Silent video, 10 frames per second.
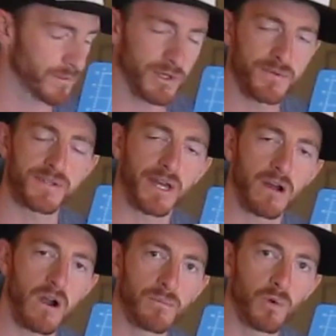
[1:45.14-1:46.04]
would use like
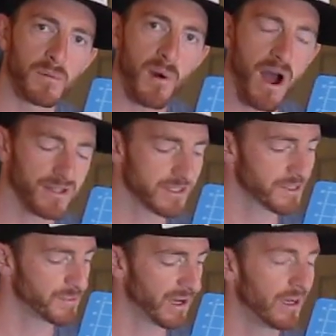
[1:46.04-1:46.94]
cardboard boxes,
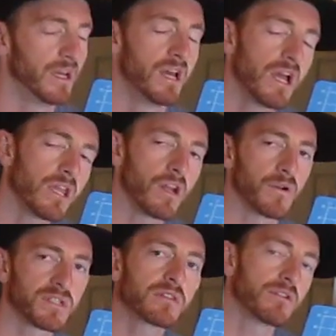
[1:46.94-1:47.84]
but
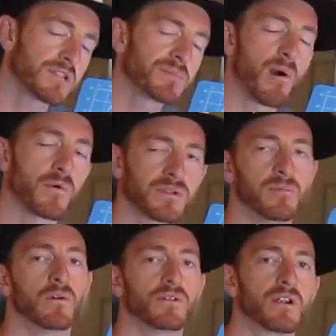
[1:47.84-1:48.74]
they're
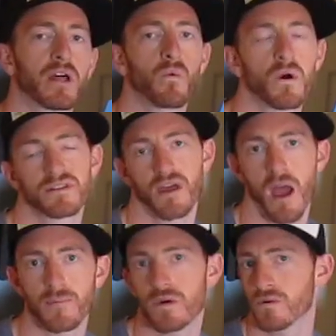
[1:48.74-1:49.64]
disposable. They're like
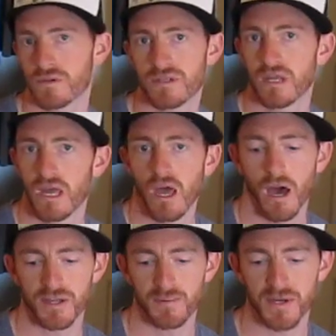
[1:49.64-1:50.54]
one-time use,
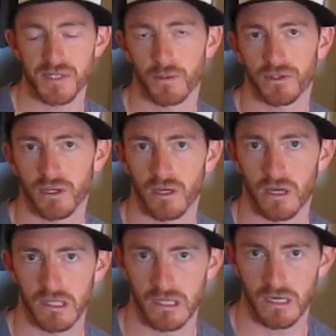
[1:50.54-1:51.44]
especially with
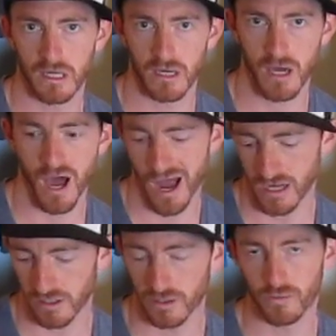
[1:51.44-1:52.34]
the
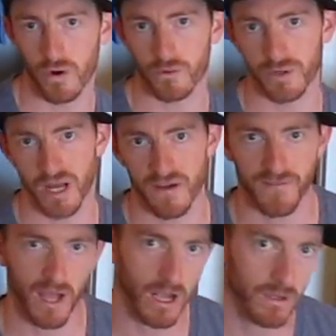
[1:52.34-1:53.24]
hot little rotary knife
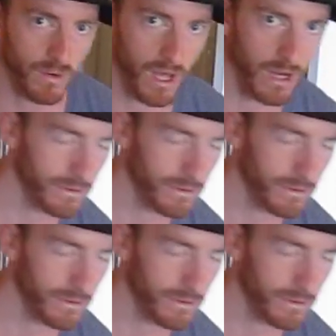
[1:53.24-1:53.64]
I got going on.